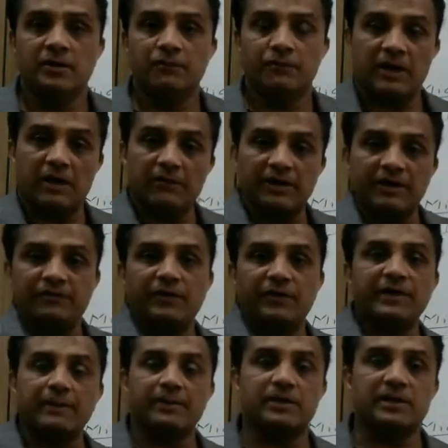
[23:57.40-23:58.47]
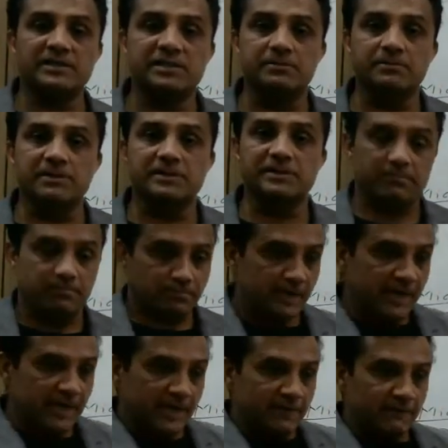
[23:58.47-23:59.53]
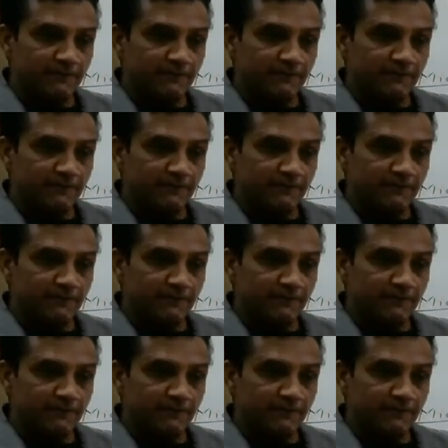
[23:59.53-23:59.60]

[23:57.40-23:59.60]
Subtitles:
We have a different type of customers, male,